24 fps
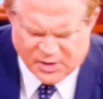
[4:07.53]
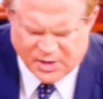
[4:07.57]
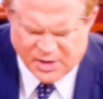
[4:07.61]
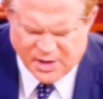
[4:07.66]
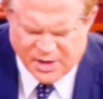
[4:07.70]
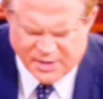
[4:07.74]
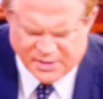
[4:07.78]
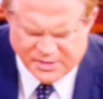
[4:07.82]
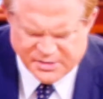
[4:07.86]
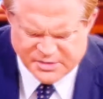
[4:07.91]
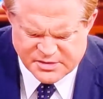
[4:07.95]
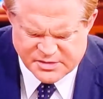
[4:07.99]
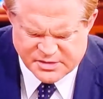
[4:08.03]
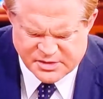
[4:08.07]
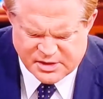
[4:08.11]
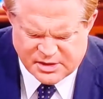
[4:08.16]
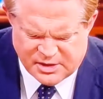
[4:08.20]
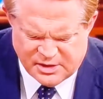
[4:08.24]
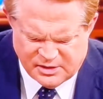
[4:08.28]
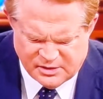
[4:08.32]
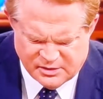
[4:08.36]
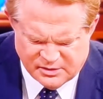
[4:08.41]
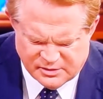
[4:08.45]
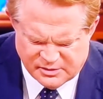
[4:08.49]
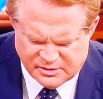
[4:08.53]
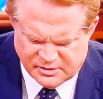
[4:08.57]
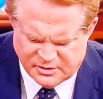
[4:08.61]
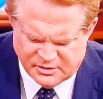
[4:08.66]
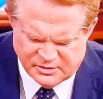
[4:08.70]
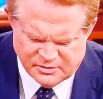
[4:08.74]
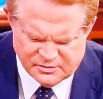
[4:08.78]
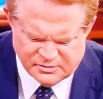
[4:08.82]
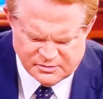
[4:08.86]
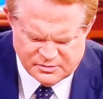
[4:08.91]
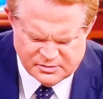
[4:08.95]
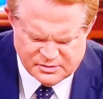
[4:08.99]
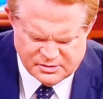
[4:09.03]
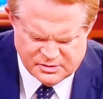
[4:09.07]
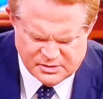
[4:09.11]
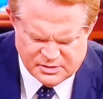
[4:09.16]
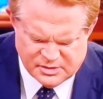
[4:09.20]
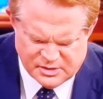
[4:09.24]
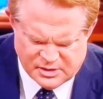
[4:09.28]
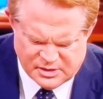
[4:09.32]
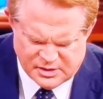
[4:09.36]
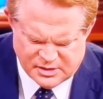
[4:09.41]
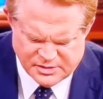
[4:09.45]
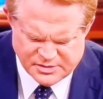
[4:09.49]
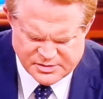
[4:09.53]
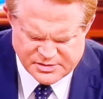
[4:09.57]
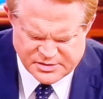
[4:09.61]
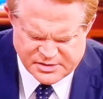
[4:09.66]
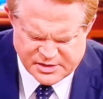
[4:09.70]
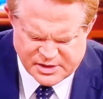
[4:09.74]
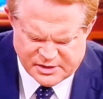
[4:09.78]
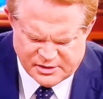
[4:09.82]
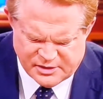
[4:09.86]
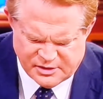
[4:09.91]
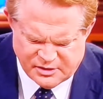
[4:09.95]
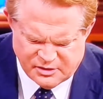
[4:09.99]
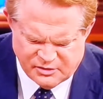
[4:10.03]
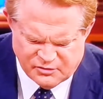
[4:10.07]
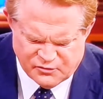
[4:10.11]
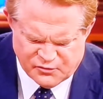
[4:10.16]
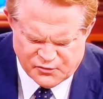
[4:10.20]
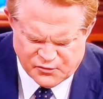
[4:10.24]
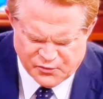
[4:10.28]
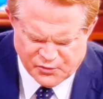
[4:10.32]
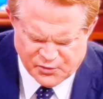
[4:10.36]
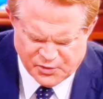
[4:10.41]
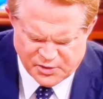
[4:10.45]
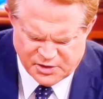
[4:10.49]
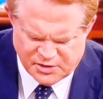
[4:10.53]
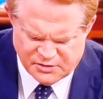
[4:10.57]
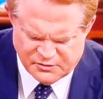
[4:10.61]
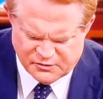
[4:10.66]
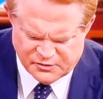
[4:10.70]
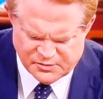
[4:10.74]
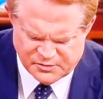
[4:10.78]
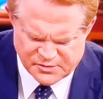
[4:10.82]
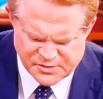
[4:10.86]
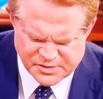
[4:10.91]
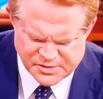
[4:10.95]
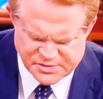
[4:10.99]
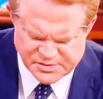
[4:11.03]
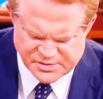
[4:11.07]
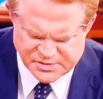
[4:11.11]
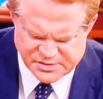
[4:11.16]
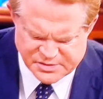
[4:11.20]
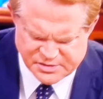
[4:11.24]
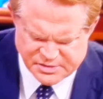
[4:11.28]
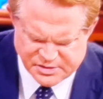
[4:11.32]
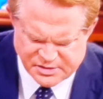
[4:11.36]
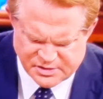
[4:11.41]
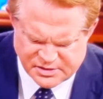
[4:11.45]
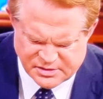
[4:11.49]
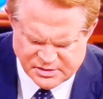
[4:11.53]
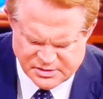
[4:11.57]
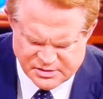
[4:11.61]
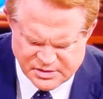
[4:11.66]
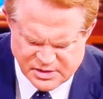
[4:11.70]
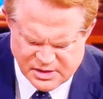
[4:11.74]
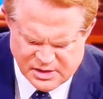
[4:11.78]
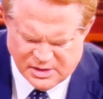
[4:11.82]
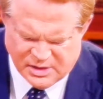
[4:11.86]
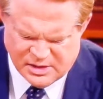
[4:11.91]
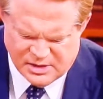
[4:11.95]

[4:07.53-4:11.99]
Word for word: God is healing you, and He's setting you free from this disease.